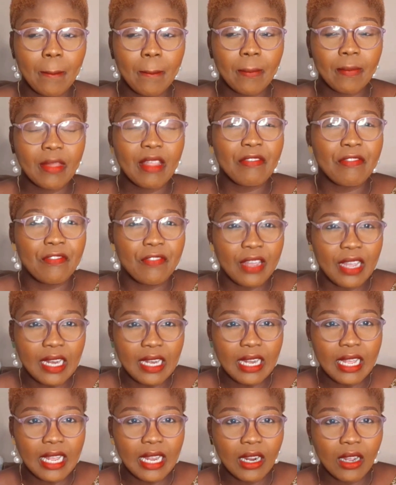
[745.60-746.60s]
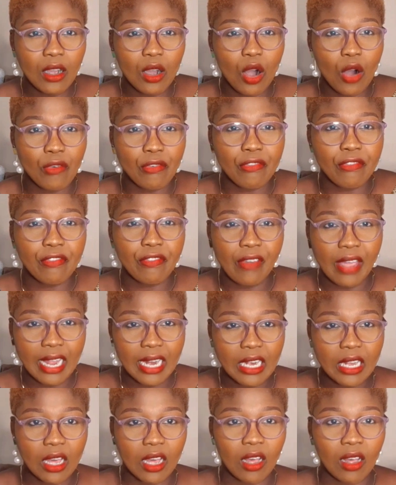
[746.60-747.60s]
The feeling of
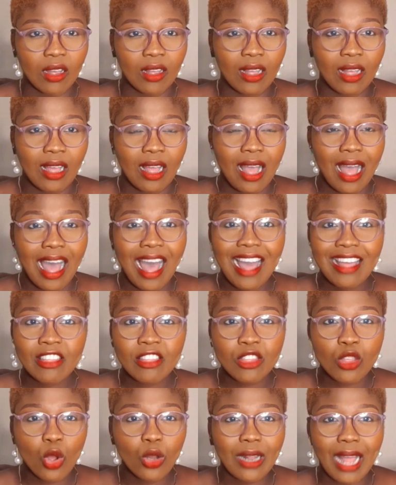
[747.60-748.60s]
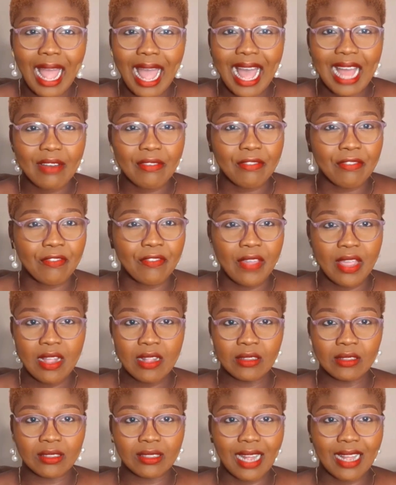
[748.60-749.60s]
failure. I thought I had
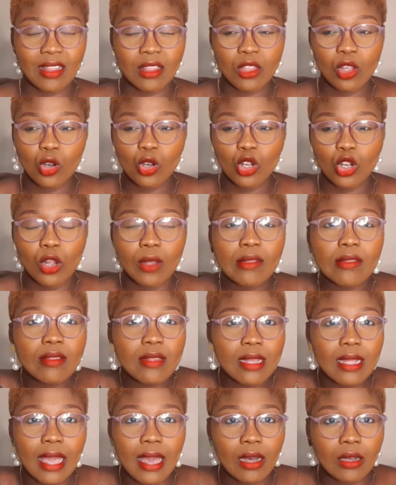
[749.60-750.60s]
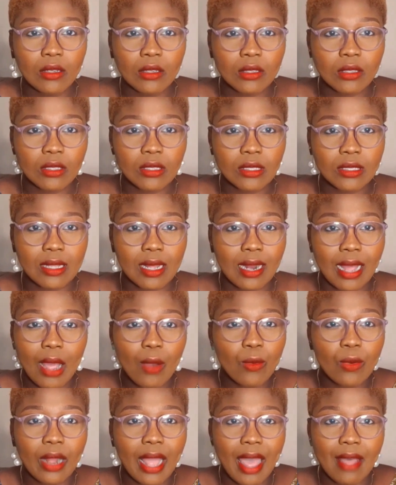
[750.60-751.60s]
failed. I thought nothing else that I
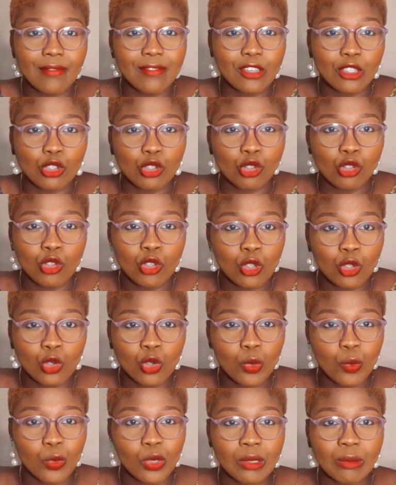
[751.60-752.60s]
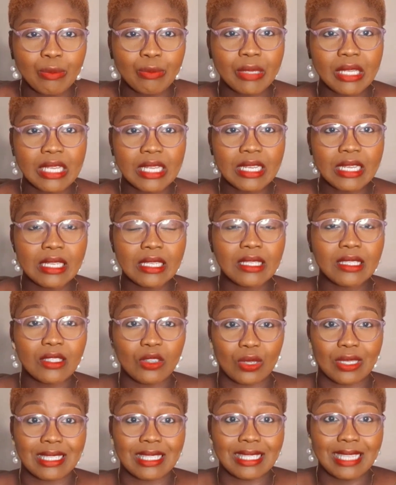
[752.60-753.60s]
would ever do would be
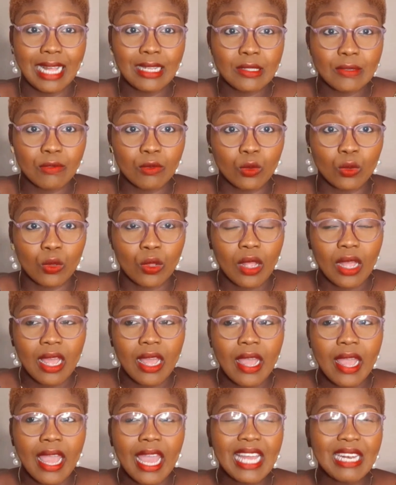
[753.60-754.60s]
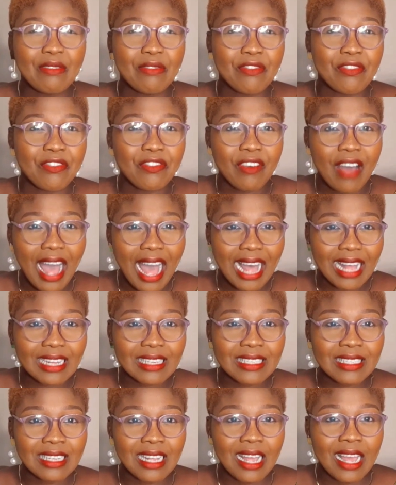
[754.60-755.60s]
successful. In fact,